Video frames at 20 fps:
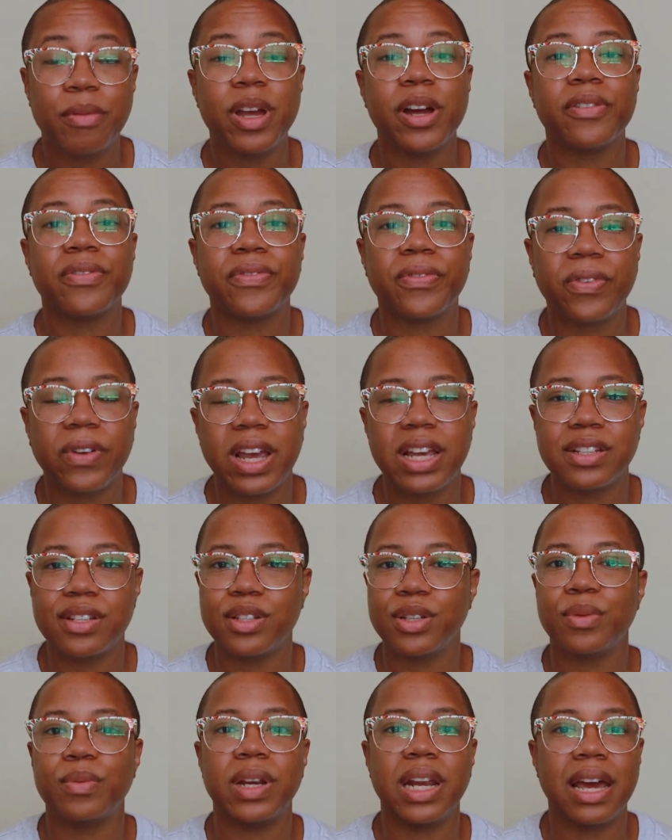We are free
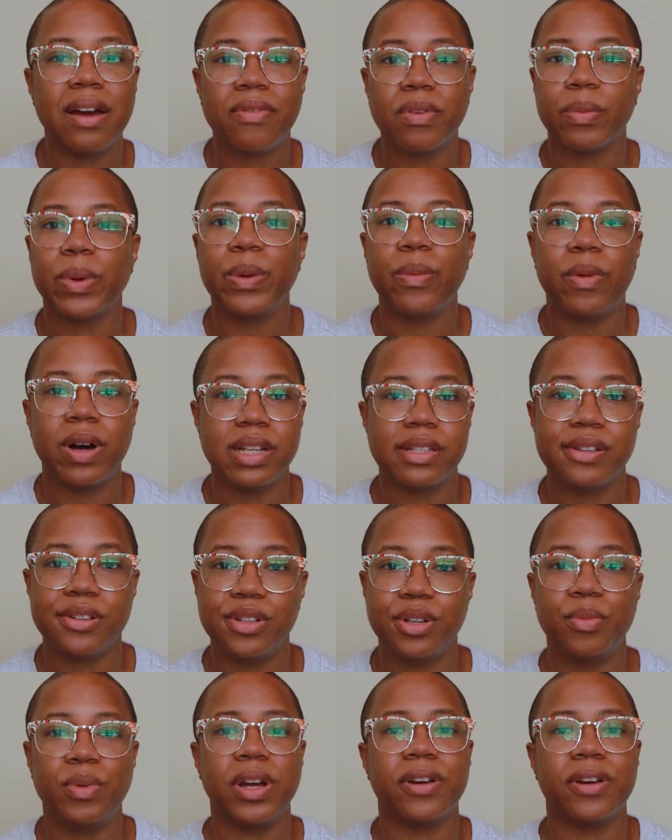to do whatever we want to do.